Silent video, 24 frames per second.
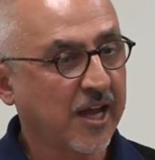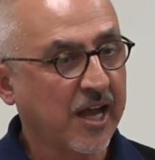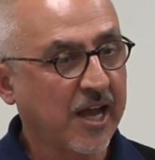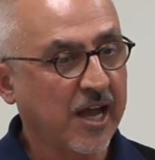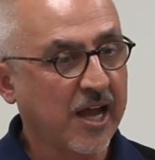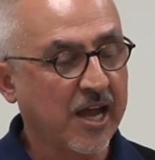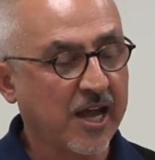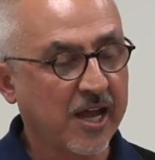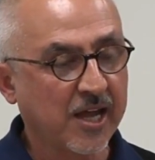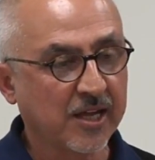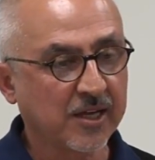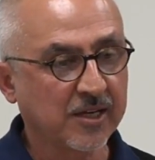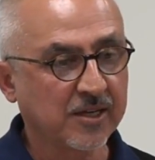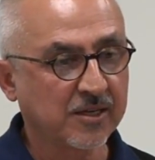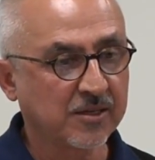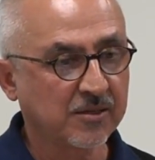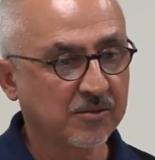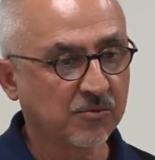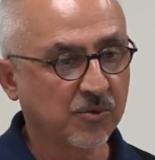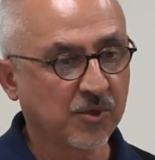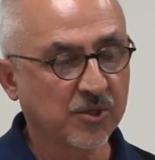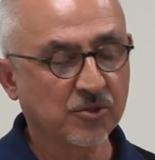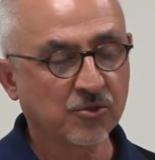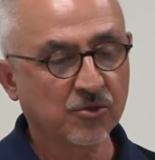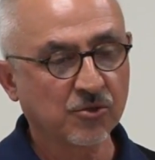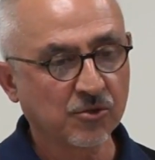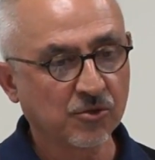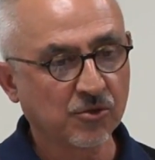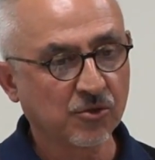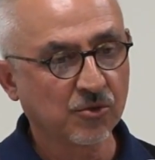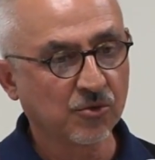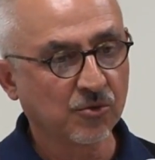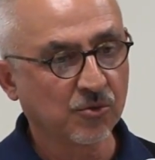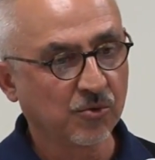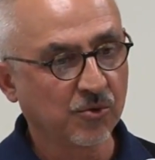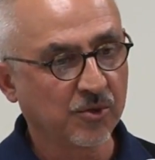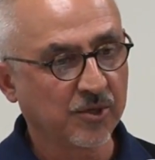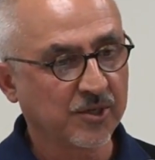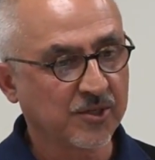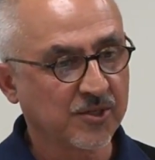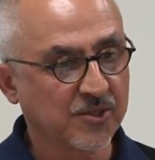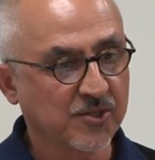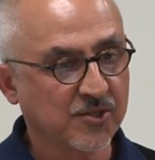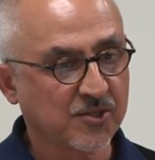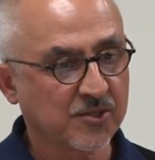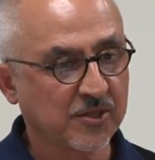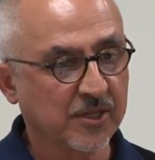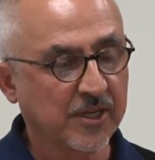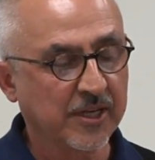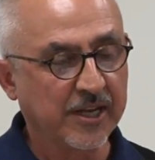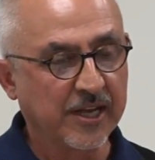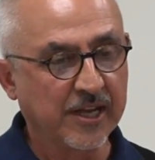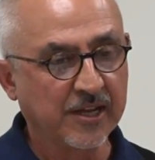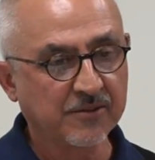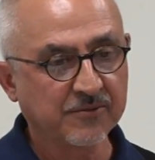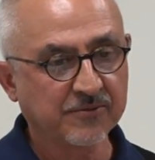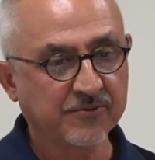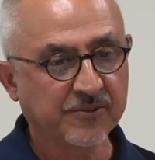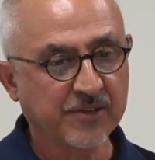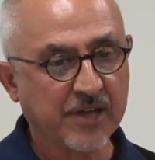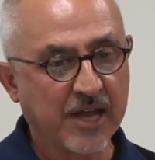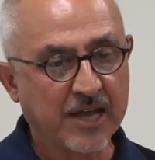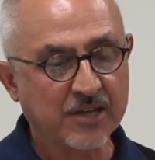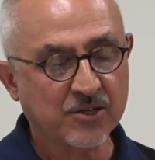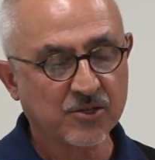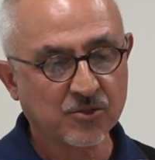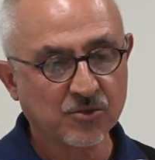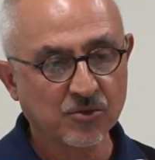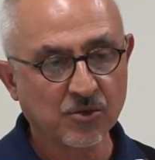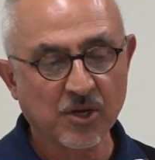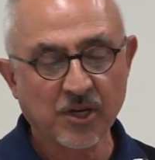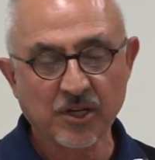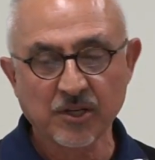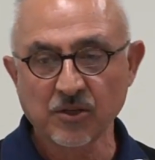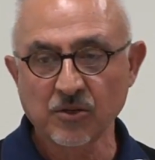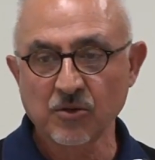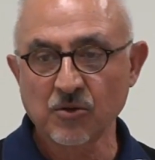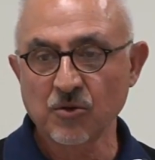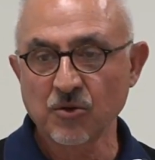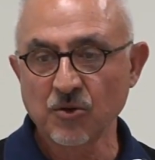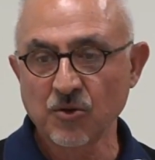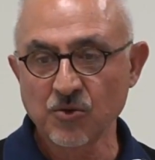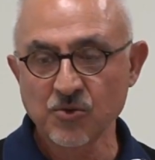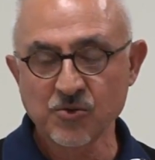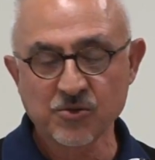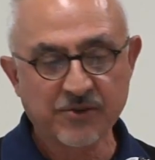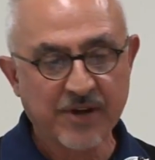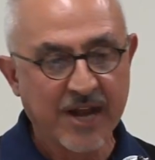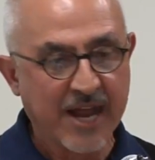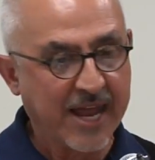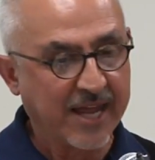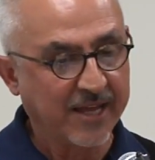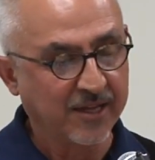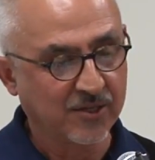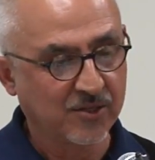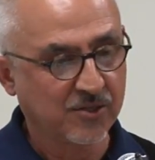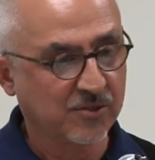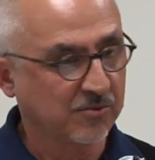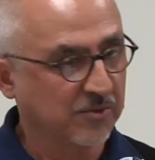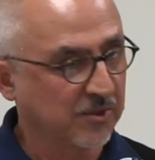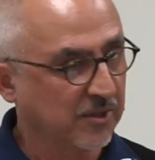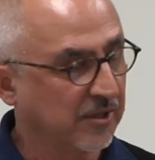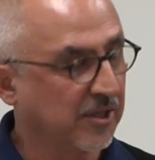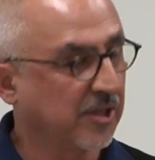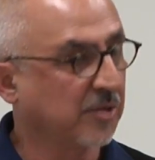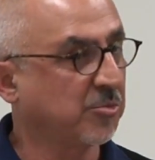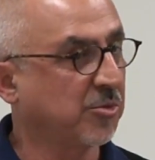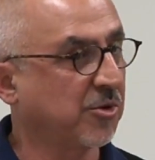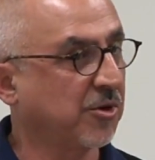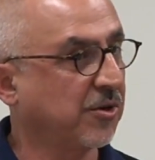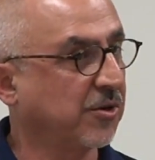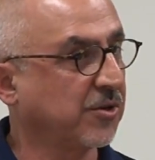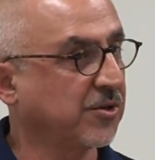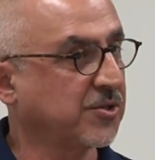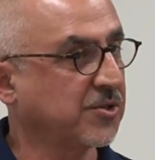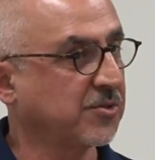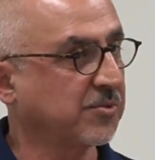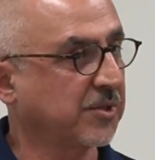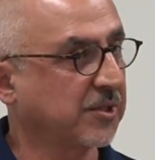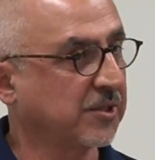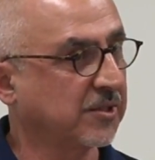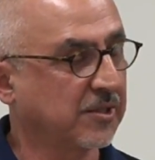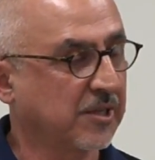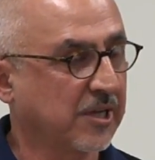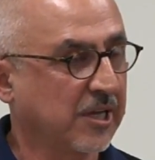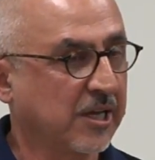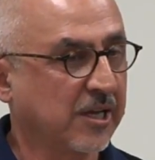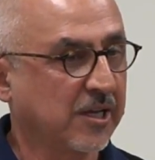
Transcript: And what to do is the left has to kind of close ranks with liberals, with, you